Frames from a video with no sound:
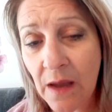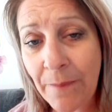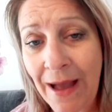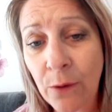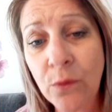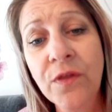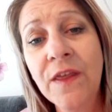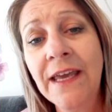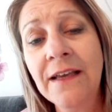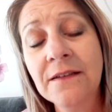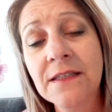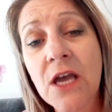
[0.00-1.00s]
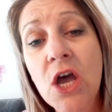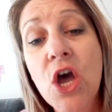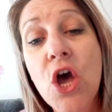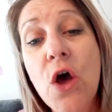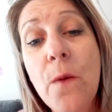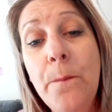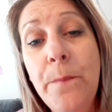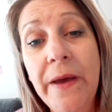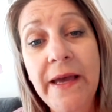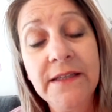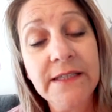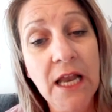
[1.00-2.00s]
about things.
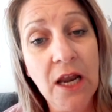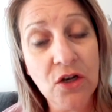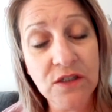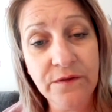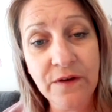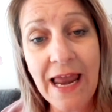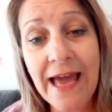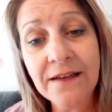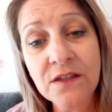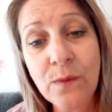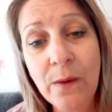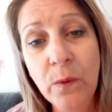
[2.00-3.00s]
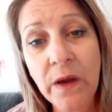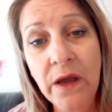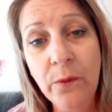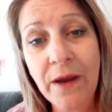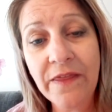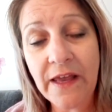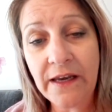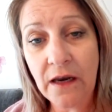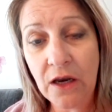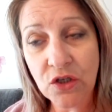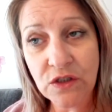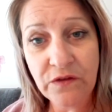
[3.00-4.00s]
But a lot of clients who I work with and a
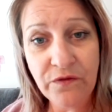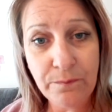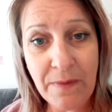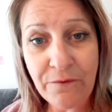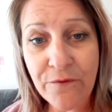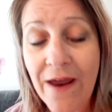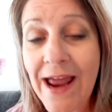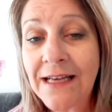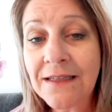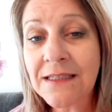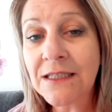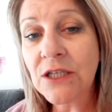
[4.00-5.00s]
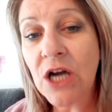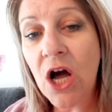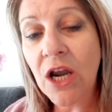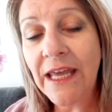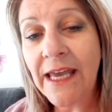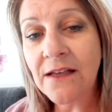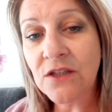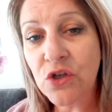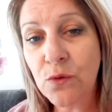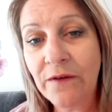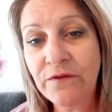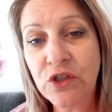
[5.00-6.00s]
lot of my friends and colleagues
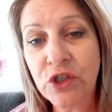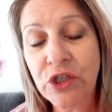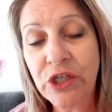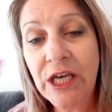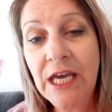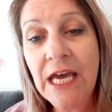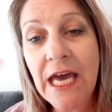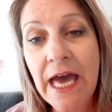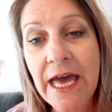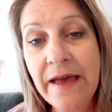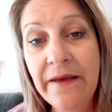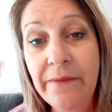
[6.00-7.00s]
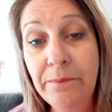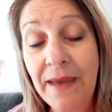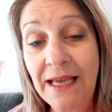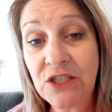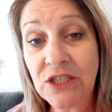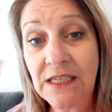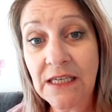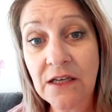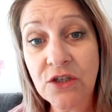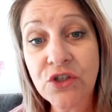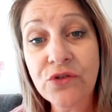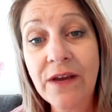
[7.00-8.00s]
who have done major
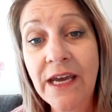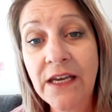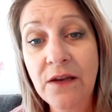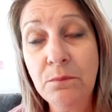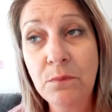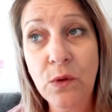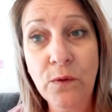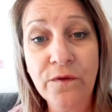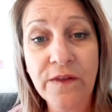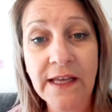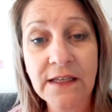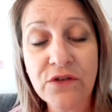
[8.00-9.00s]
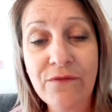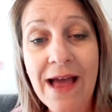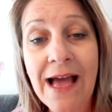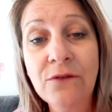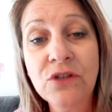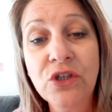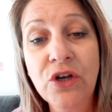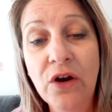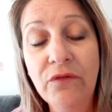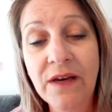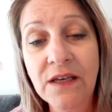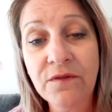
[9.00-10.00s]
decluttering and moved things around and
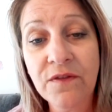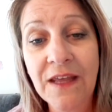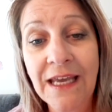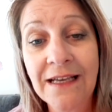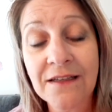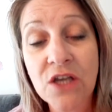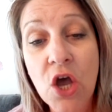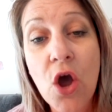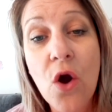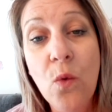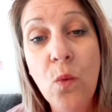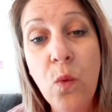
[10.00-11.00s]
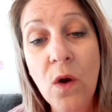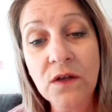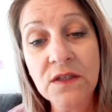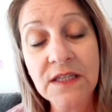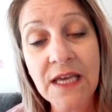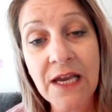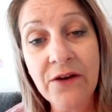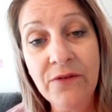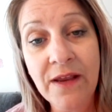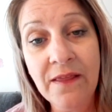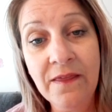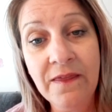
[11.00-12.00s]
got rid of things, once they're
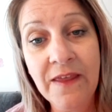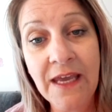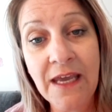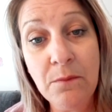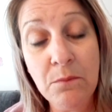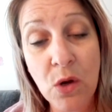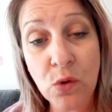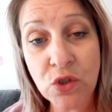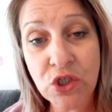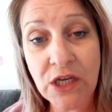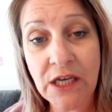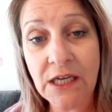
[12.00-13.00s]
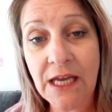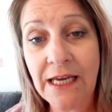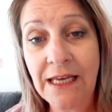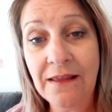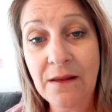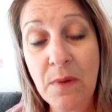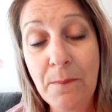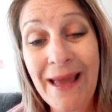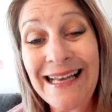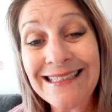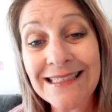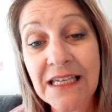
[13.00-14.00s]
in the motion and in the
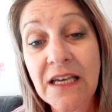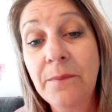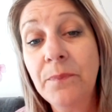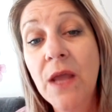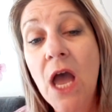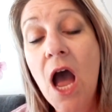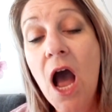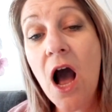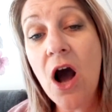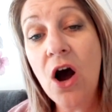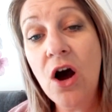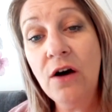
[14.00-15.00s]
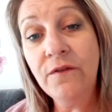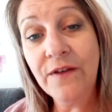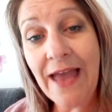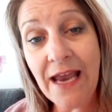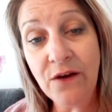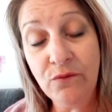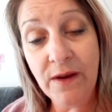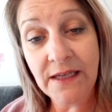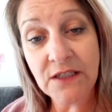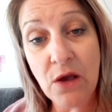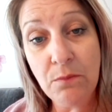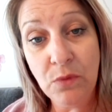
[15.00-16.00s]
momentum of getting
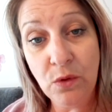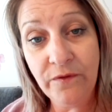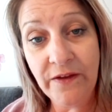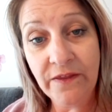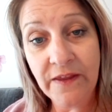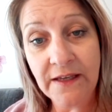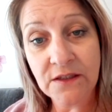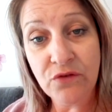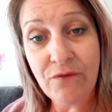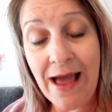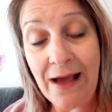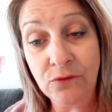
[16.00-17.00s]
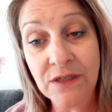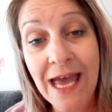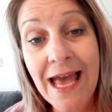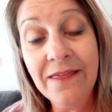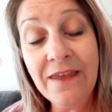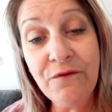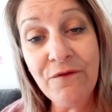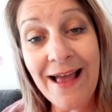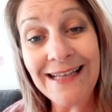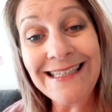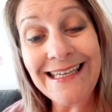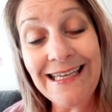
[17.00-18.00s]
rid and moving things around, they
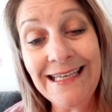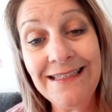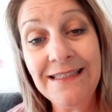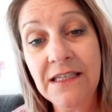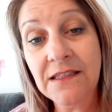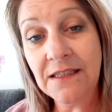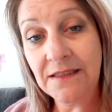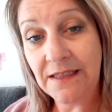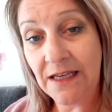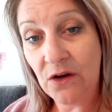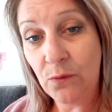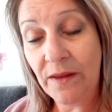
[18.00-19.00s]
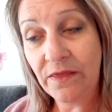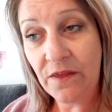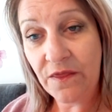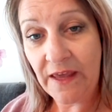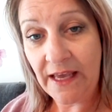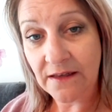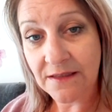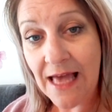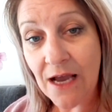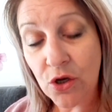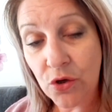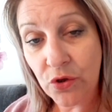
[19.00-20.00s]
find it easier to deal with the things
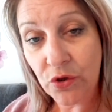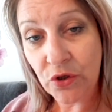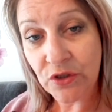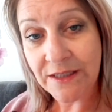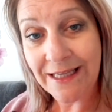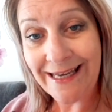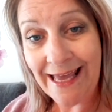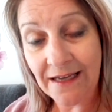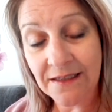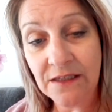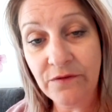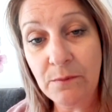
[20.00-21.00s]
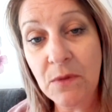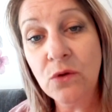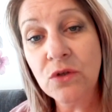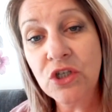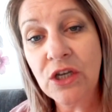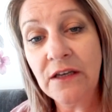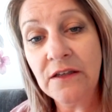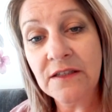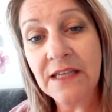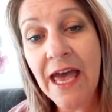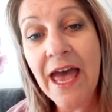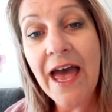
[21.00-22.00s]
that cause the negative
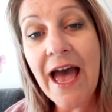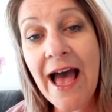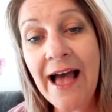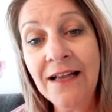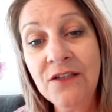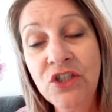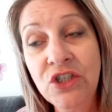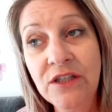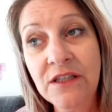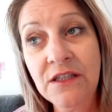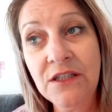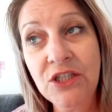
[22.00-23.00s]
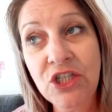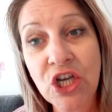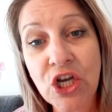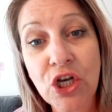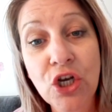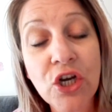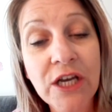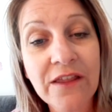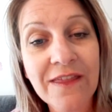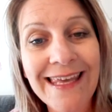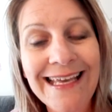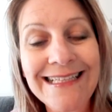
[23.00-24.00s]
emotions. And you can look
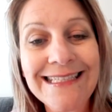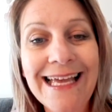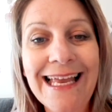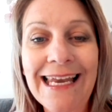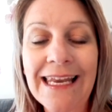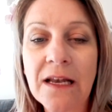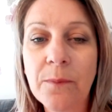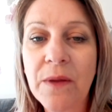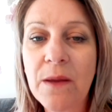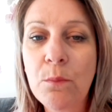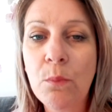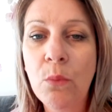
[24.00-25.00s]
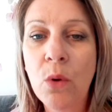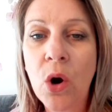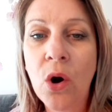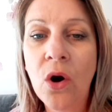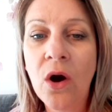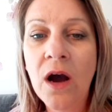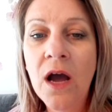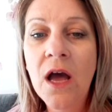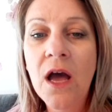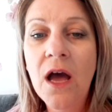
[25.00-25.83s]
at things a little bit more